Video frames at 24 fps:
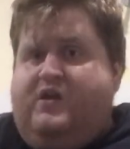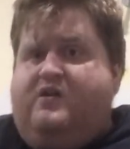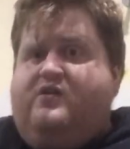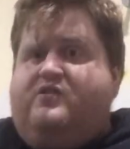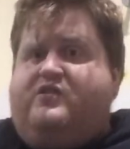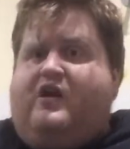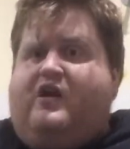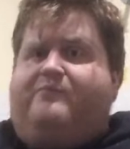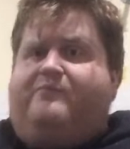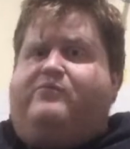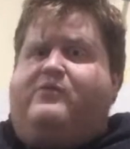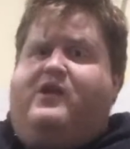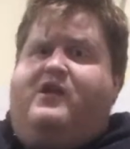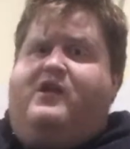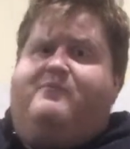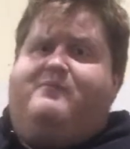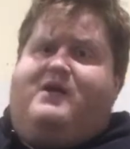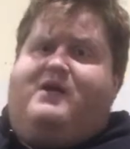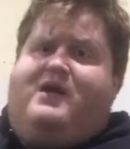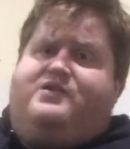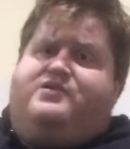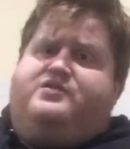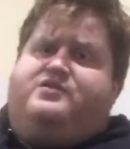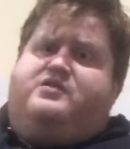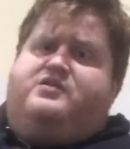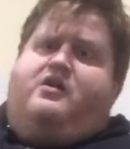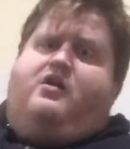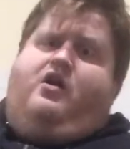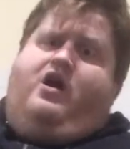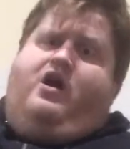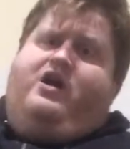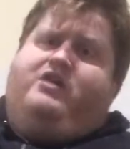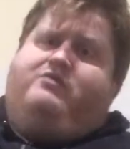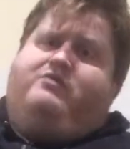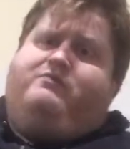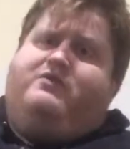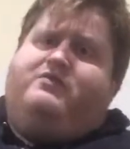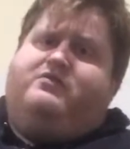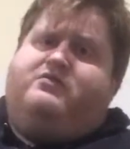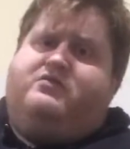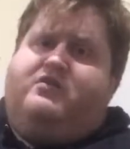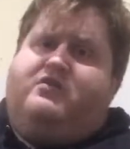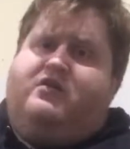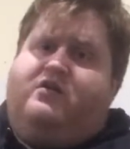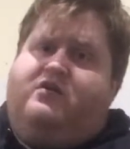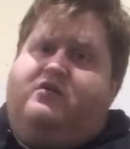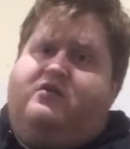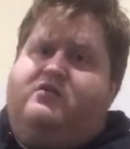So pretty much the highest,
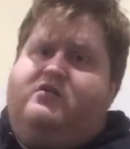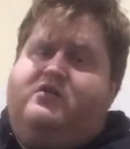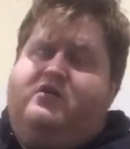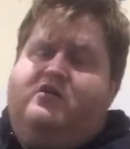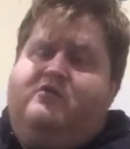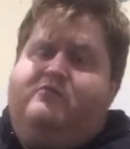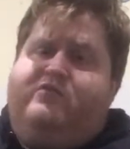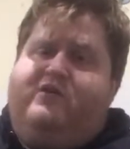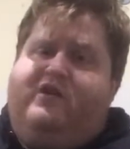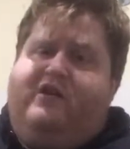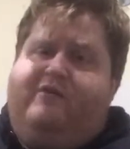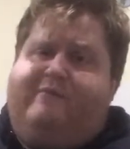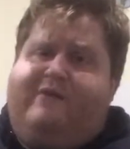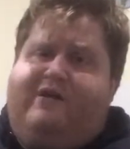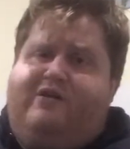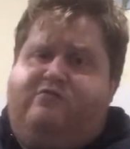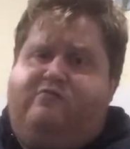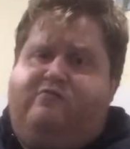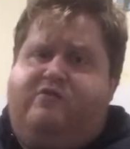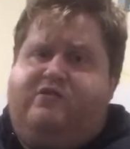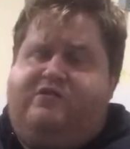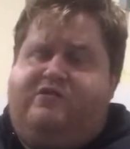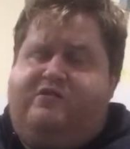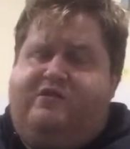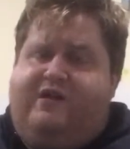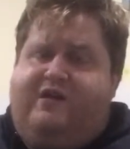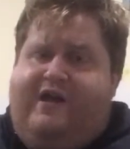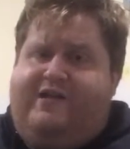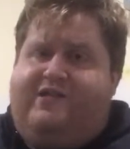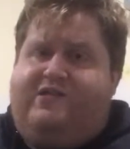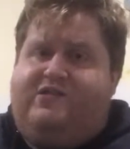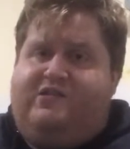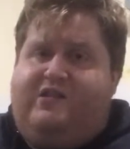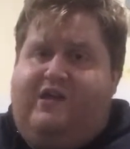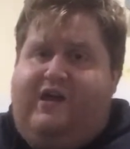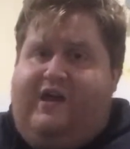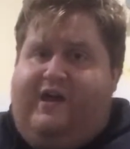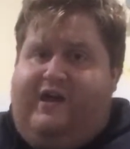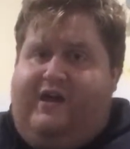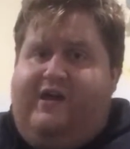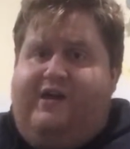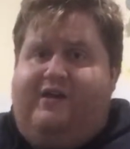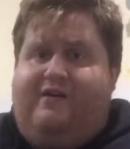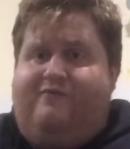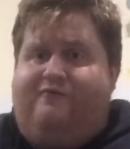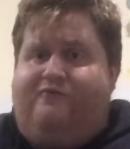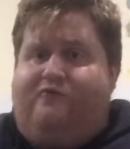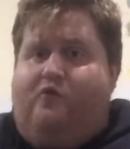pretty much was
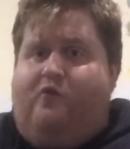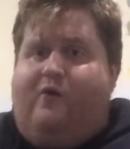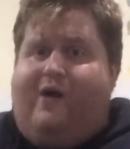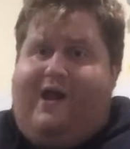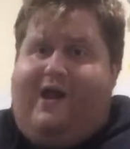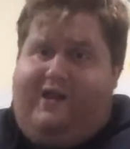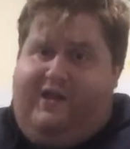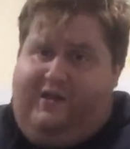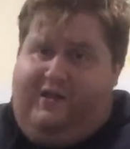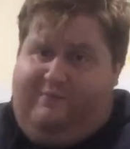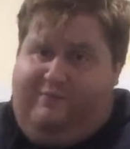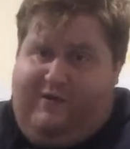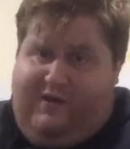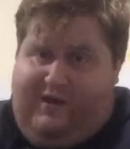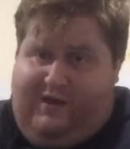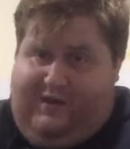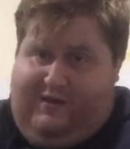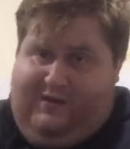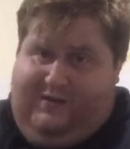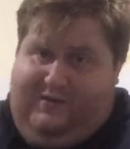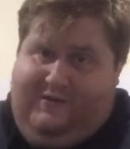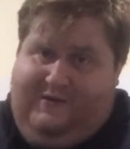SD 480p